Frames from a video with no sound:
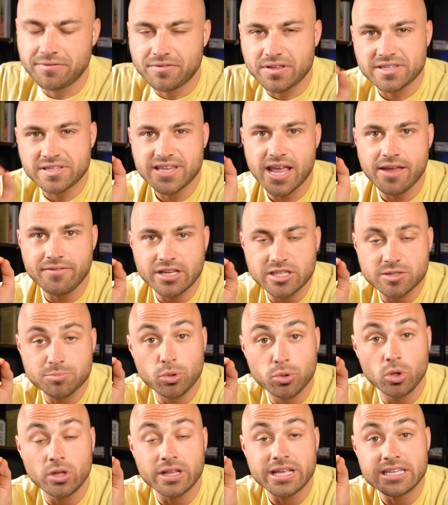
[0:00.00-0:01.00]
if the savings
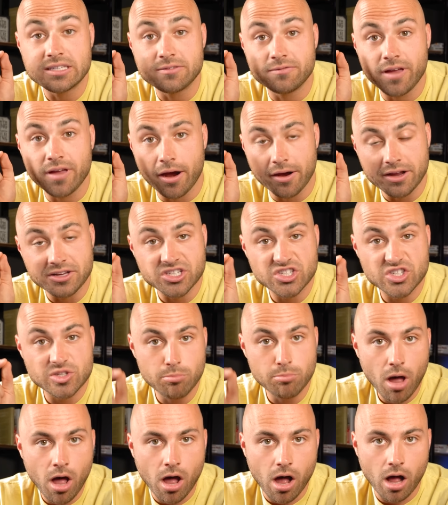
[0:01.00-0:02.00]
pool is very
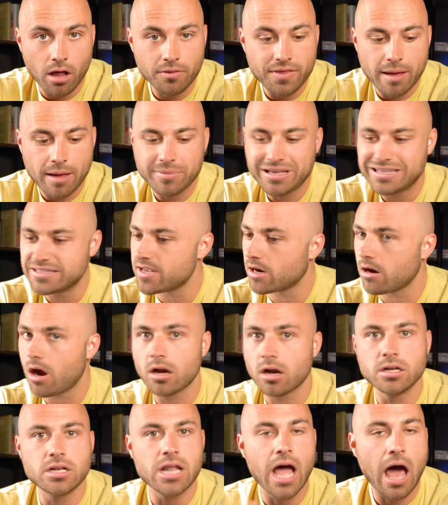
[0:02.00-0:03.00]
small, that means there
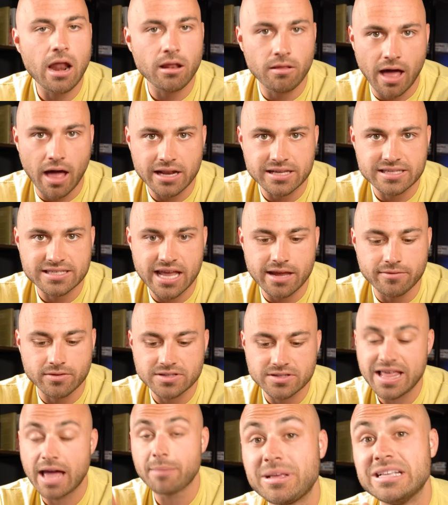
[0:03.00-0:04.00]
are not a lot of
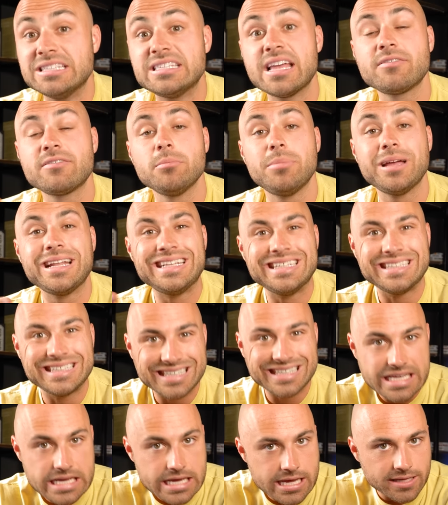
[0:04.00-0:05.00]
savers. means everybody
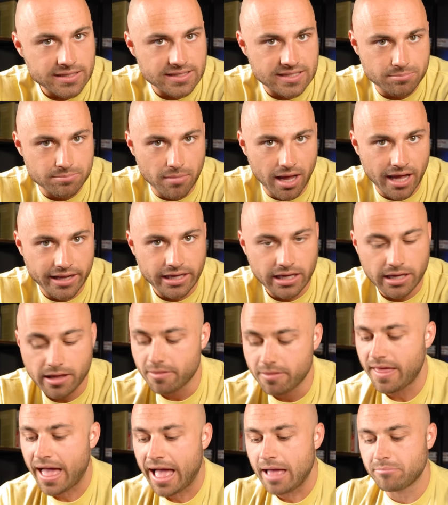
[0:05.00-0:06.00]
needs money.
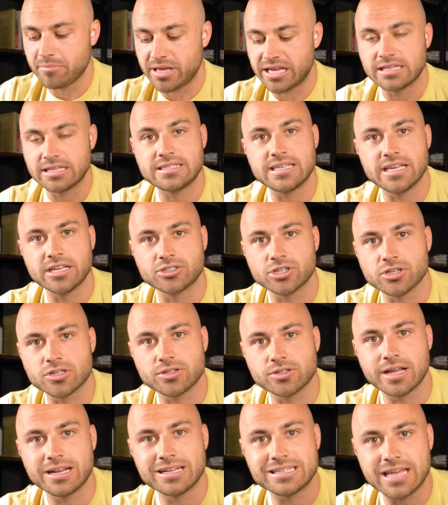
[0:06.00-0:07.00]
That means the
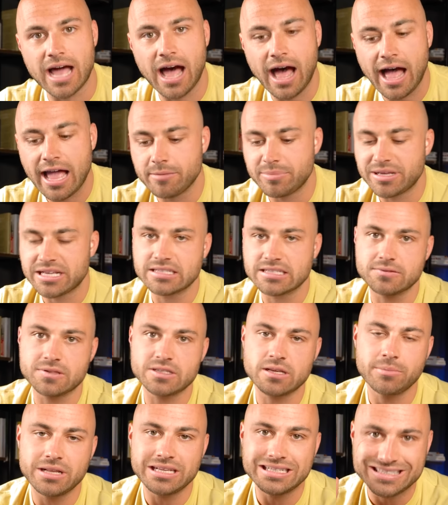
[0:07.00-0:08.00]
interest rate is high because if
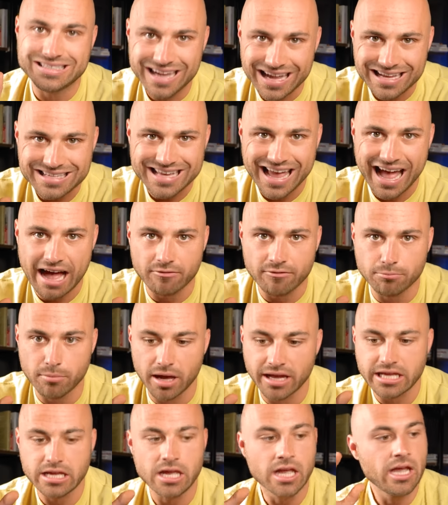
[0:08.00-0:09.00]
somebody does have
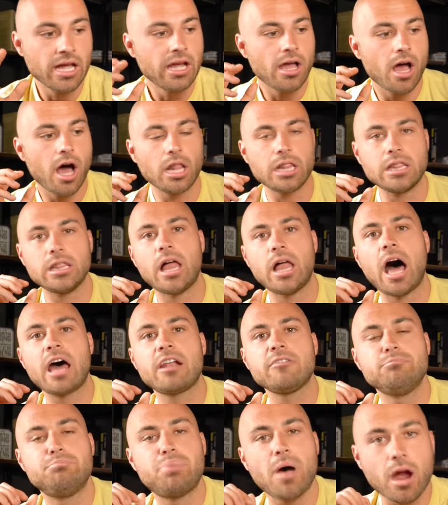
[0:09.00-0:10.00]
money, a lot
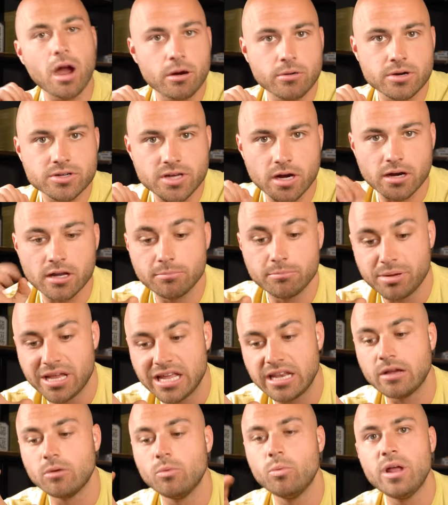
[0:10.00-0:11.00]
of borrowers are
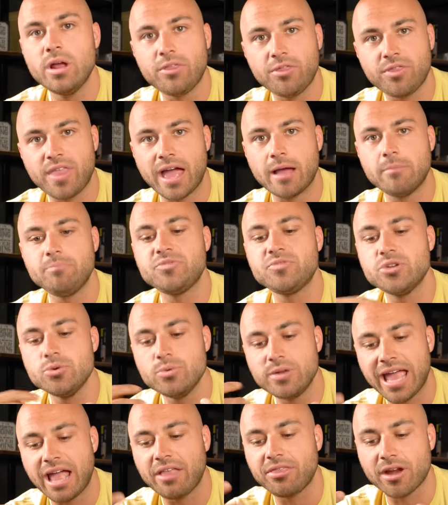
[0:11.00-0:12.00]
competing with them to
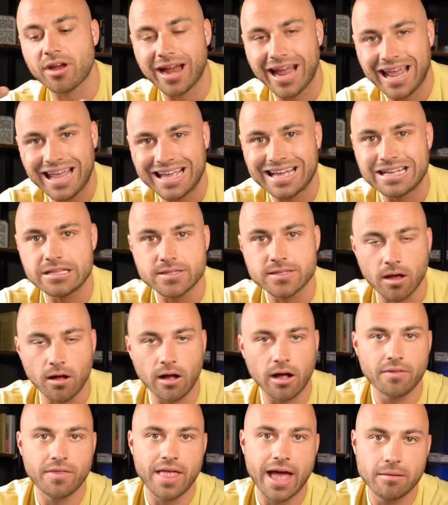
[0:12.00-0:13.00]
get their hands
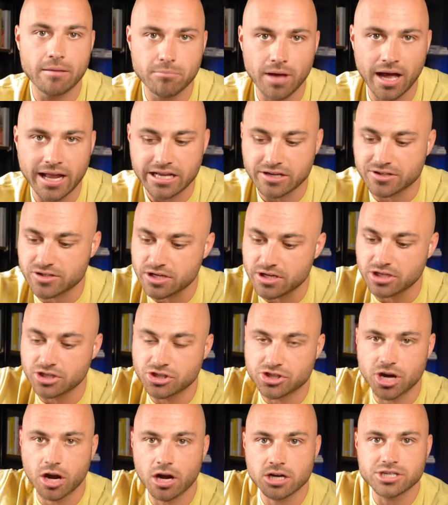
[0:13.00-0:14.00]
on that money. So you can
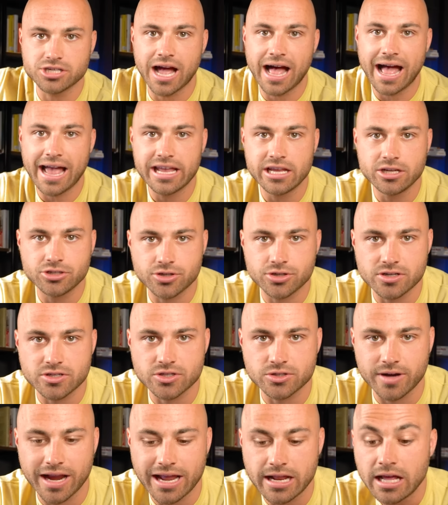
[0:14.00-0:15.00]
charge a high
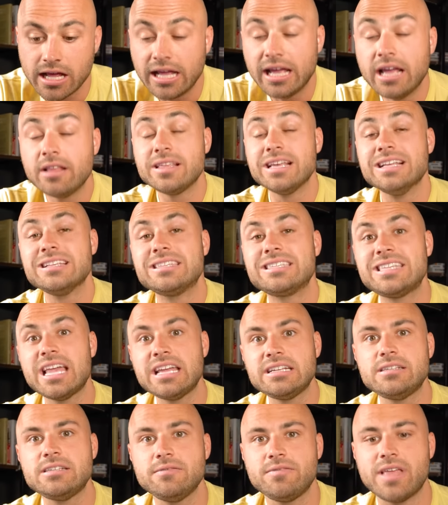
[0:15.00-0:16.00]
interest rate. The
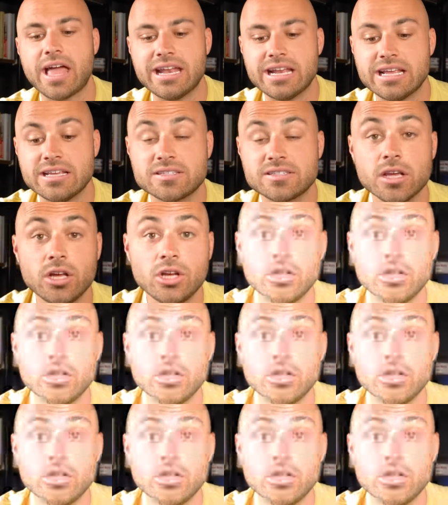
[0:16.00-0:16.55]
incentive then is